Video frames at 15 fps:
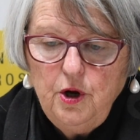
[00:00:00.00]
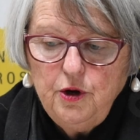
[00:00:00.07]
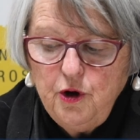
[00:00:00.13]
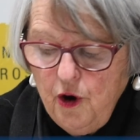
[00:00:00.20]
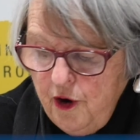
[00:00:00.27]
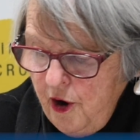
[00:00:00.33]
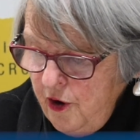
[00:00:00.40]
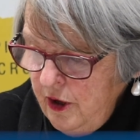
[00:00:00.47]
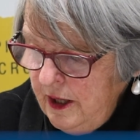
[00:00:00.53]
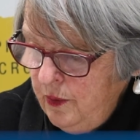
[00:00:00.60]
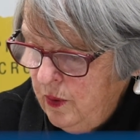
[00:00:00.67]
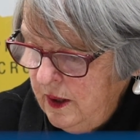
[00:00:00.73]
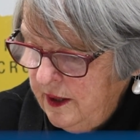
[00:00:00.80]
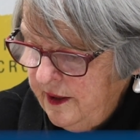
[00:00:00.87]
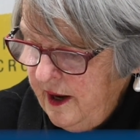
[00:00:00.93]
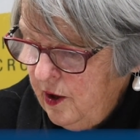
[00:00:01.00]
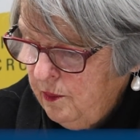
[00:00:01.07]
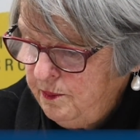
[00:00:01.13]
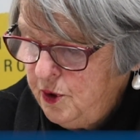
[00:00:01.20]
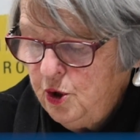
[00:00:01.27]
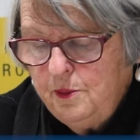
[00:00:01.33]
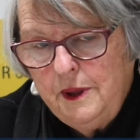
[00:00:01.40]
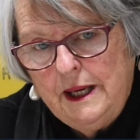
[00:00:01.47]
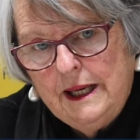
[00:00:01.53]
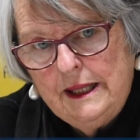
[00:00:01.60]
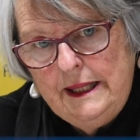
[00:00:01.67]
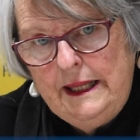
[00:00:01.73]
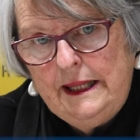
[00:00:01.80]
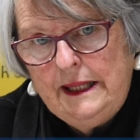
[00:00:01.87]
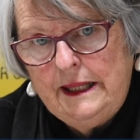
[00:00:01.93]
Not only will it help you be
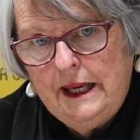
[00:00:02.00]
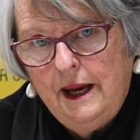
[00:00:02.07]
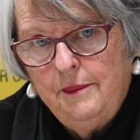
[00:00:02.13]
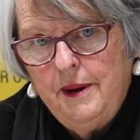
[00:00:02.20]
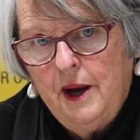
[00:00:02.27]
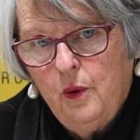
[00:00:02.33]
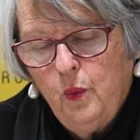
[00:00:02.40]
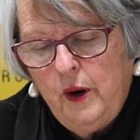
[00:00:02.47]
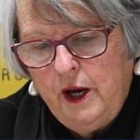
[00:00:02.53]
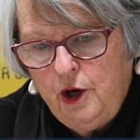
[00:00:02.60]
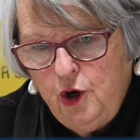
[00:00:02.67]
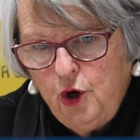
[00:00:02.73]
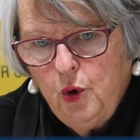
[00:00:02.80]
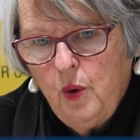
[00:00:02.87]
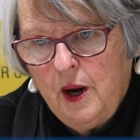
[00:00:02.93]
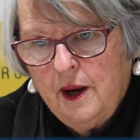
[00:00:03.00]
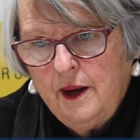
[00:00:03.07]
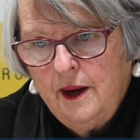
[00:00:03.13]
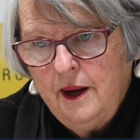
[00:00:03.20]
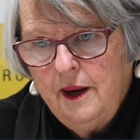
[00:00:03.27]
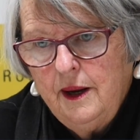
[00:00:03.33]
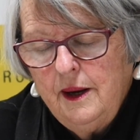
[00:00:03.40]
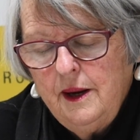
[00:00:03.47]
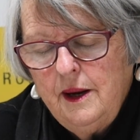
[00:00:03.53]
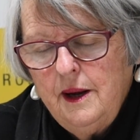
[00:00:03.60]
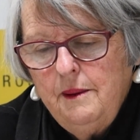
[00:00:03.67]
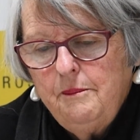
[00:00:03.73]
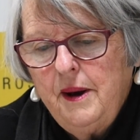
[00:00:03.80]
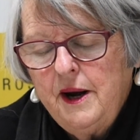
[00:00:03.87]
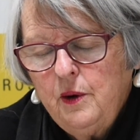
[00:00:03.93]
clear about where you are,
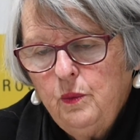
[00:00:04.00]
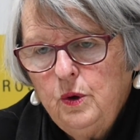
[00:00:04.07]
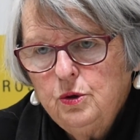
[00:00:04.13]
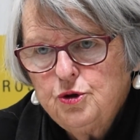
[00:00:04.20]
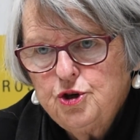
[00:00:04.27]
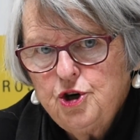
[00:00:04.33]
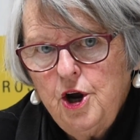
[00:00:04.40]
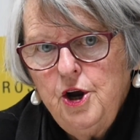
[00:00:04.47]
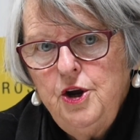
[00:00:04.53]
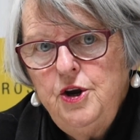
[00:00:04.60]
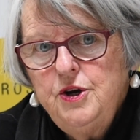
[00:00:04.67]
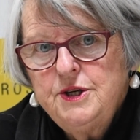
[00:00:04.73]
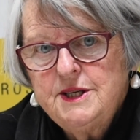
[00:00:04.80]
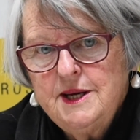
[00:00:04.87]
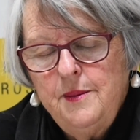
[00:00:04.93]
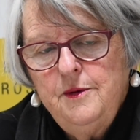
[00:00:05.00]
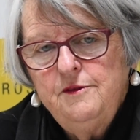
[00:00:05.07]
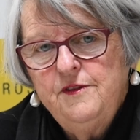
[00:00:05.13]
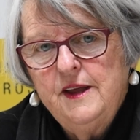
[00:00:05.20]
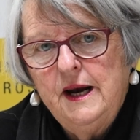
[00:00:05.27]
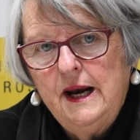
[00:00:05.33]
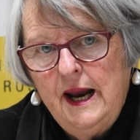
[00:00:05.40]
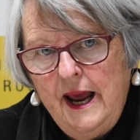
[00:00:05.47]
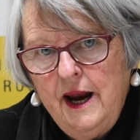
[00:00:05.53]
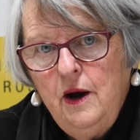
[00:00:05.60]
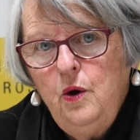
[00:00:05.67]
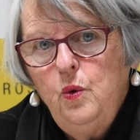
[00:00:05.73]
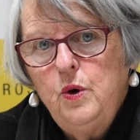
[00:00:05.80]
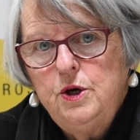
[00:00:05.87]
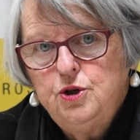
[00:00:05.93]
but it will show you some of the
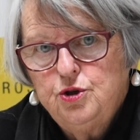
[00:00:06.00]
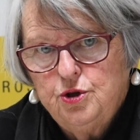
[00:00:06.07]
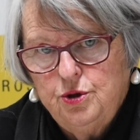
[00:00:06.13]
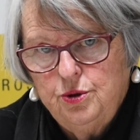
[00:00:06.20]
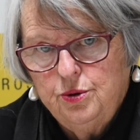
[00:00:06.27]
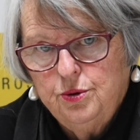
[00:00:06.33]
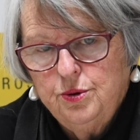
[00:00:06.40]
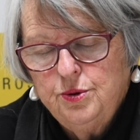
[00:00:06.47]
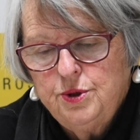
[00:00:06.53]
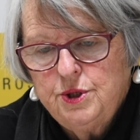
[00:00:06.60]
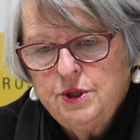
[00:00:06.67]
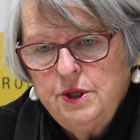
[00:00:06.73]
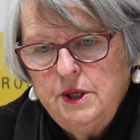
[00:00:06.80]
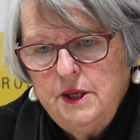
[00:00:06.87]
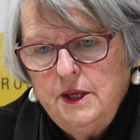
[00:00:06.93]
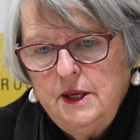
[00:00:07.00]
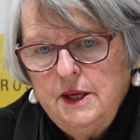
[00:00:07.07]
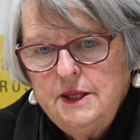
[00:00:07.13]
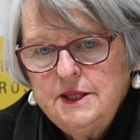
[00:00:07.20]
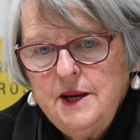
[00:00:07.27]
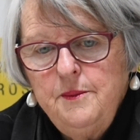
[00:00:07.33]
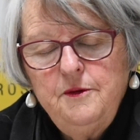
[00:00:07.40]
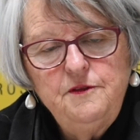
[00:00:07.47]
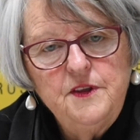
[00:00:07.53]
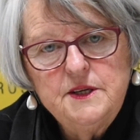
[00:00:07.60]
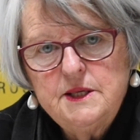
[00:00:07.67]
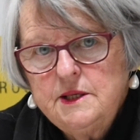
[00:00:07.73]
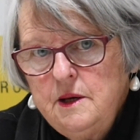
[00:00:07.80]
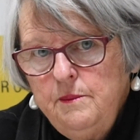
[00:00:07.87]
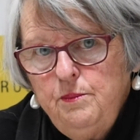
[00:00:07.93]
language tools, some of the
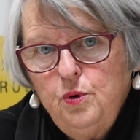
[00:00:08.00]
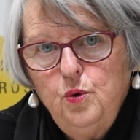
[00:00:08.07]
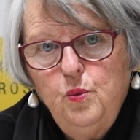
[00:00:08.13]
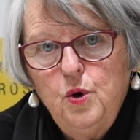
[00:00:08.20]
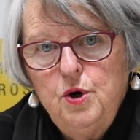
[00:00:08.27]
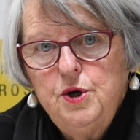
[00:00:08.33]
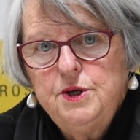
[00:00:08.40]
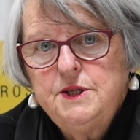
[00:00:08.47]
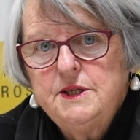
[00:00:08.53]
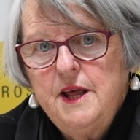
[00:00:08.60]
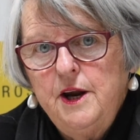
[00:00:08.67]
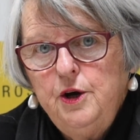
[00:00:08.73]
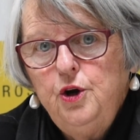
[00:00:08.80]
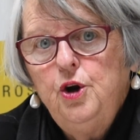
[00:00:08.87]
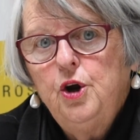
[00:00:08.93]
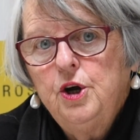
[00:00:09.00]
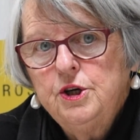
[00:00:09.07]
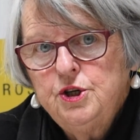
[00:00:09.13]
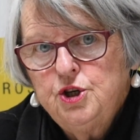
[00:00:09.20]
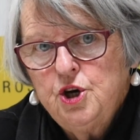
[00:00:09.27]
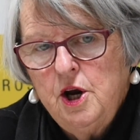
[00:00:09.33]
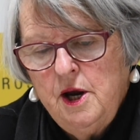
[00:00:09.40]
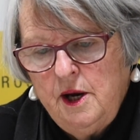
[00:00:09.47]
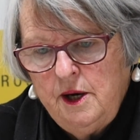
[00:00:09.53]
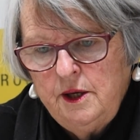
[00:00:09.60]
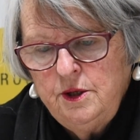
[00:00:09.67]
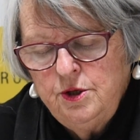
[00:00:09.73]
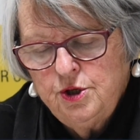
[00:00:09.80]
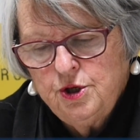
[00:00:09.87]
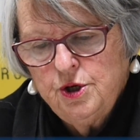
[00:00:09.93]
simple words that you can
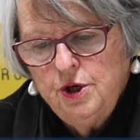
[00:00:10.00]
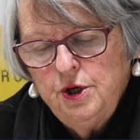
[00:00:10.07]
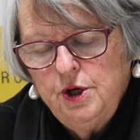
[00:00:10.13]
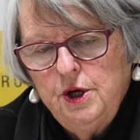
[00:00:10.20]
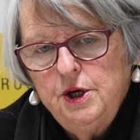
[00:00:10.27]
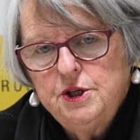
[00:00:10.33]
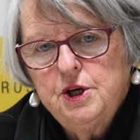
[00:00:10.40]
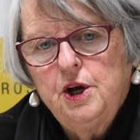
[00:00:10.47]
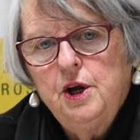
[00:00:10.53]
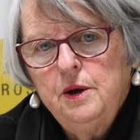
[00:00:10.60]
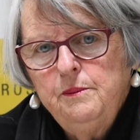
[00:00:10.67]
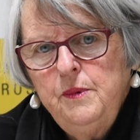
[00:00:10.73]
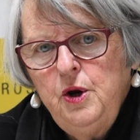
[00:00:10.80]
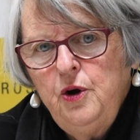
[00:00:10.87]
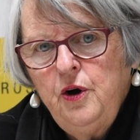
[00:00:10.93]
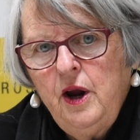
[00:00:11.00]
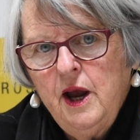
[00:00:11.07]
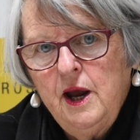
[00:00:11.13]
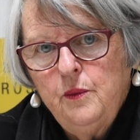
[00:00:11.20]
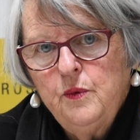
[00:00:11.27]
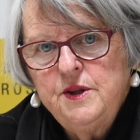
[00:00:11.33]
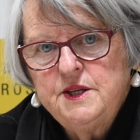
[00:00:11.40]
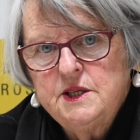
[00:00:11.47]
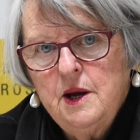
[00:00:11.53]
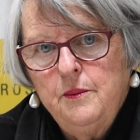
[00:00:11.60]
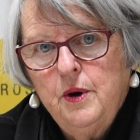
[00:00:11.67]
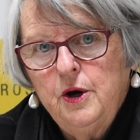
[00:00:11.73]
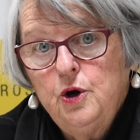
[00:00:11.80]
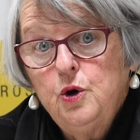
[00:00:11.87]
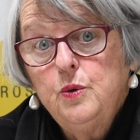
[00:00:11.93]
change to communicate with
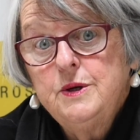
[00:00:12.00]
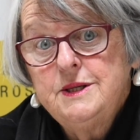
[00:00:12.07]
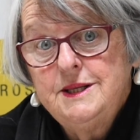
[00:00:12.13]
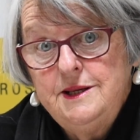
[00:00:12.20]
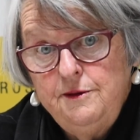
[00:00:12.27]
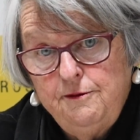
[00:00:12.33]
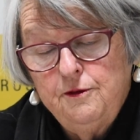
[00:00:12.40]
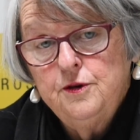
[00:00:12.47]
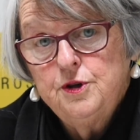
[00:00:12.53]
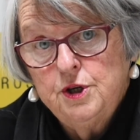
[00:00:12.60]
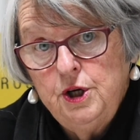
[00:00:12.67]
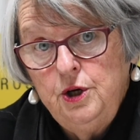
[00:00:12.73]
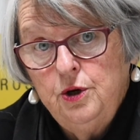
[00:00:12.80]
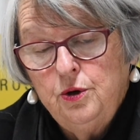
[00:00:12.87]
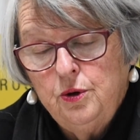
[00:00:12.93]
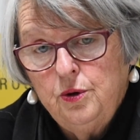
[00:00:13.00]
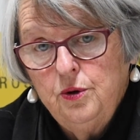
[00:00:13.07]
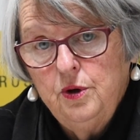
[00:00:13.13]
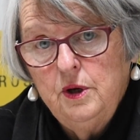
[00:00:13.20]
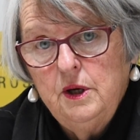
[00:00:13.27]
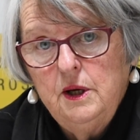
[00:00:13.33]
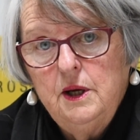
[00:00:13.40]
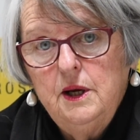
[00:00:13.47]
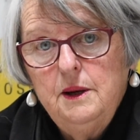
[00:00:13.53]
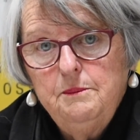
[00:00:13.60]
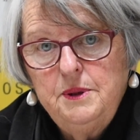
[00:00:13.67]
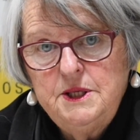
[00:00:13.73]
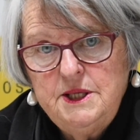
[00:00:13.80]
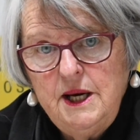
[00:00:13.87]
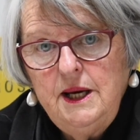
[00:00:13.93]
someone who is different to you,
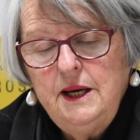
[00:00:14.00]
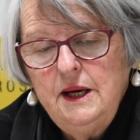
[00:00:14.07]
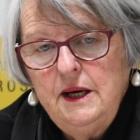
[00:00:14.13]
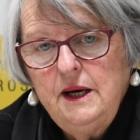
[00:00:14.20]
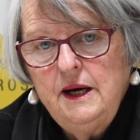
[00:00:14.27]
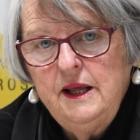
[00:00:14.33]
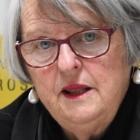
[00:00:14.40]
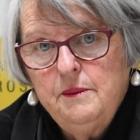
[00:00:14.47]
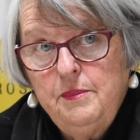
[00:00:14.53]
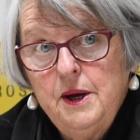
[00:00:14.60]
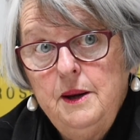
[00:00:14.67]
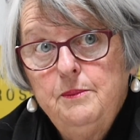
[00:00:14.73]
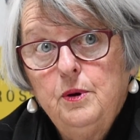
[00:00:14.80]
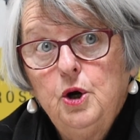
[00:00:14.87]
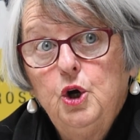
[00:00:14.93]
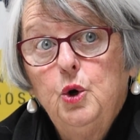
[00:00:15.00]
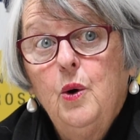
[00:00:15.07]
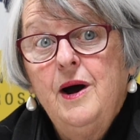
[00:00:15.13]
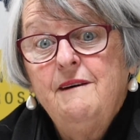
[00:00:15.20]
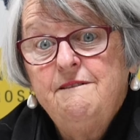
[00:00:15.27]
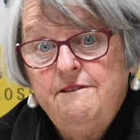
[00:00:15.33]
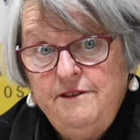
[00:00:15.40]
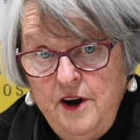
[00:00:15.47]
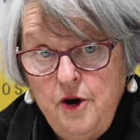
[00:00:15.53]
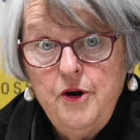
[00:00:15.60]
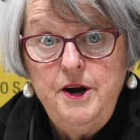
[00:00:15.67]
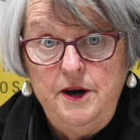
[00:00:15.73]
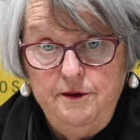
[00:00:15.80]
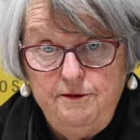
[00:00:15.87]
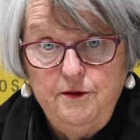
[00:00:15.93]
particularly the people who are very
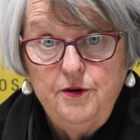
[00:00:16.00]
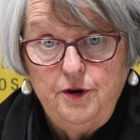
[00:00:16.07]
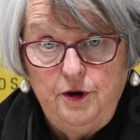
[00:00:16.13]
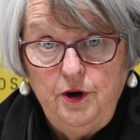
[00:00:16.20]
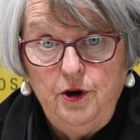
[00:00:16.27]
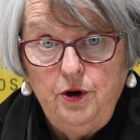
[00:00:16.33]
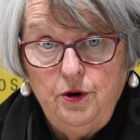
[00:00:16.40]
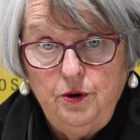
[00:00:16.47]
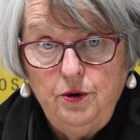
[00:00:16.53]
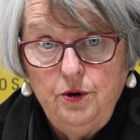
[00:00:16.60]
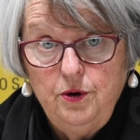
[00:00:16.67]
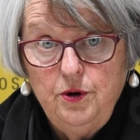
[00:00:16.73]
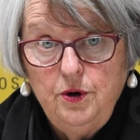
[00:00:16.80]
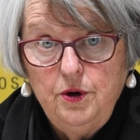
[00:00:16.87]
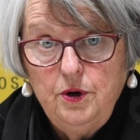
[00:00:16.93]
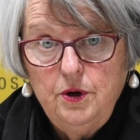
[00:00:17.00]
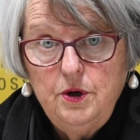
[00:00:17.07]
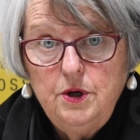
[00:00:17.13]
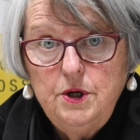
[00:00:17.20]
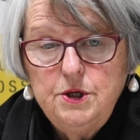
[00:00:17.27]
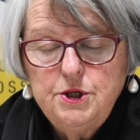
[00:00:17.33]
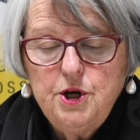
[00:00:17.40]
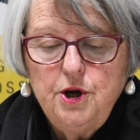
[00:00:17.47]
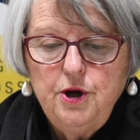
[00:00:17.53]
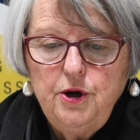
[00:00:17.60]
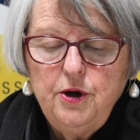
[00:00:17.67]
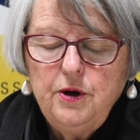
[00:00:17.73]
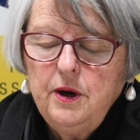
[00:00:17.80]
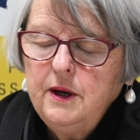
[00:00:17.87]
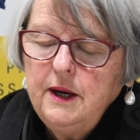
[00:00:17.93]
different to you.
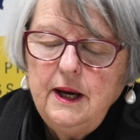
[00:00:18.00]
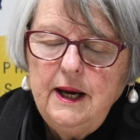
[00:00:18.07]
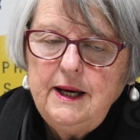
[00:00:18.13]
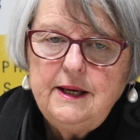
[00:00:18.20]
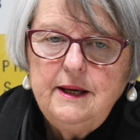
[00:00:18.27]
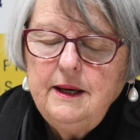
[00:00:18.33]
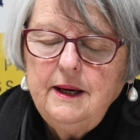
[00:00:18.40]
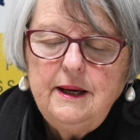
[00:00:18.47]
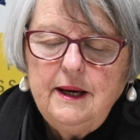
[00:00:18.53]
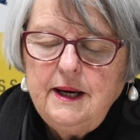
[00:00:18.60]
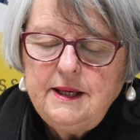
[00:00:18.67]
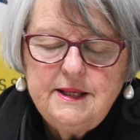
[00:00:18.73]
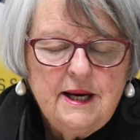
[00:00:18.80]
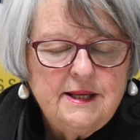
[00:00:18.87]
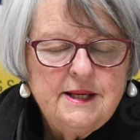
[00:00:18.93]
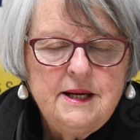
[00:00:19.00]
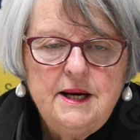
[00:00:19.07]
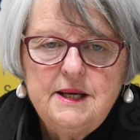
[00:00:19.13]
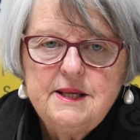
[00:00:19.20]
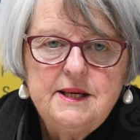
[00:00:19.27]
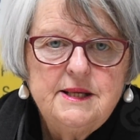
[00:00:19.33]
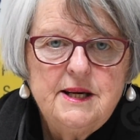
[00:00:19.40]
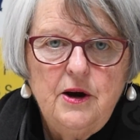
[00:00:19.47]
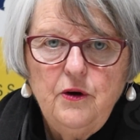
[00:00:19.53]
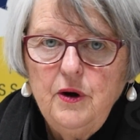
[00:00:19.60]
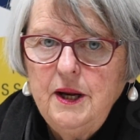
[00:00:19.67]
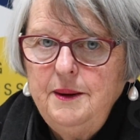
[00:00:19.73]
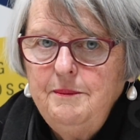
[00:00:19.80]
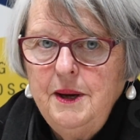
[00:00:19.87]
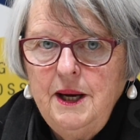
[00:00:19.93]
So it doesn't
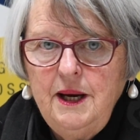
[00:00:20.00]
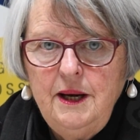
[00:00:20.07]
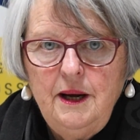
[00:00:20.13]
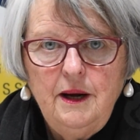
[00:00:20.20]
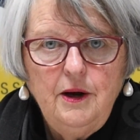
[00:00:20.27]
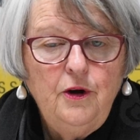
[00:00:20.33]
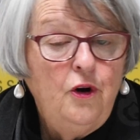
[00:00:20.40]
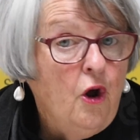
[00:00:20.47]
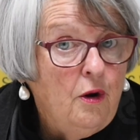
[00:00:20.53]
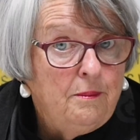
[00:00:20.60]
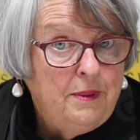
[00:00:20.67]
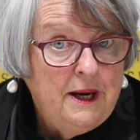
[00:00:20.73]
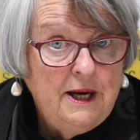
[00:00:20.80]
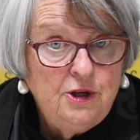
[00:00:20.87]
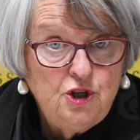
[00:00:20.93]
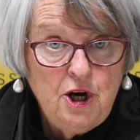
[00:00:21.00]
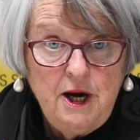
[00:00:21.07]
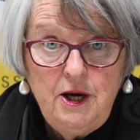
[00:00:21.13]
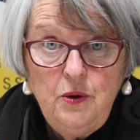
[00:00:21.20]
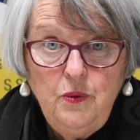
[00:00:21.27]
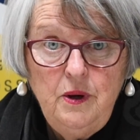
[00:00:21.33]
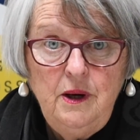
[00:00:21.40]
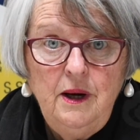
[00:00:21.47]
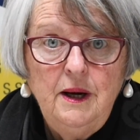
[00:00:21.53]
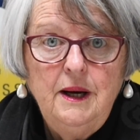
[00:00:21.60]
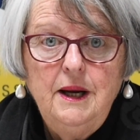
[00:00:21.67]
necessarily mean not being genuine.